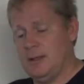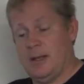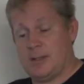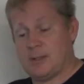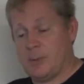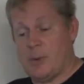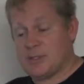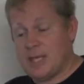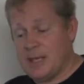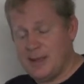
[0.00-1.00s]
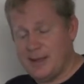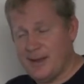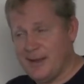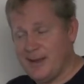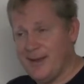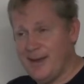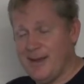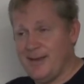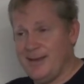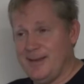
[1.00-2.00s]
I told him,
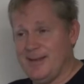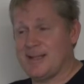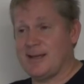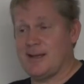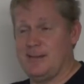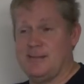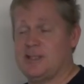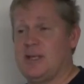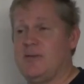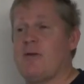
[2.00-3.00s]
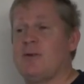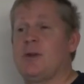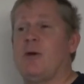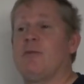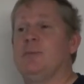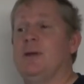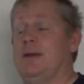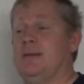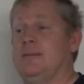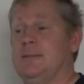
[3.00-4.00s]
it's like, just give everything over to
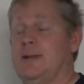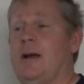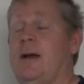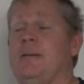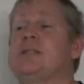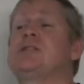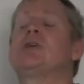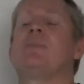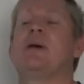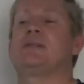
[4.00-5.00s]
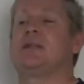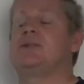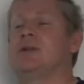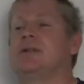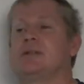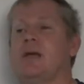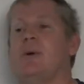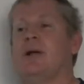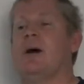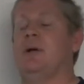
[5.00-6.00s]
me. This is in your best interest. I
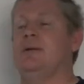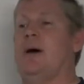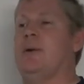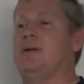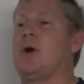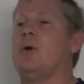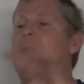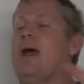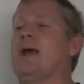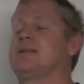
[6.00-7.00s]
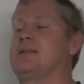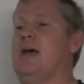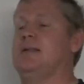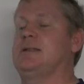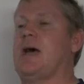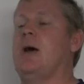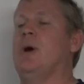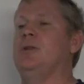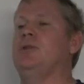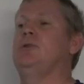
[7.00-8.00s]
want total access. I
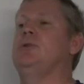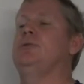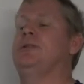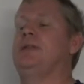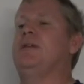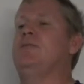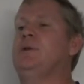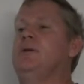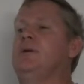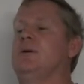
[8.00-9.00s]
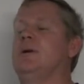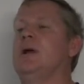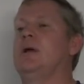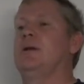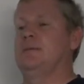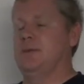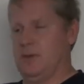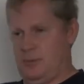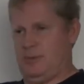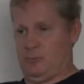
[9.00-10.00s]
want you to give me your
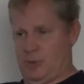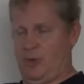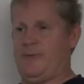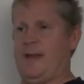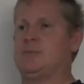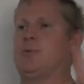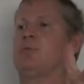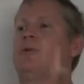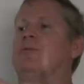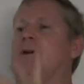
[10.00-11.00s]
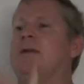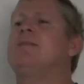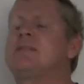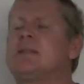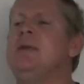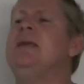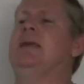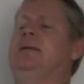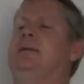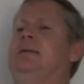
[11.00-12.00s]
real Facebook profile. Give it to me.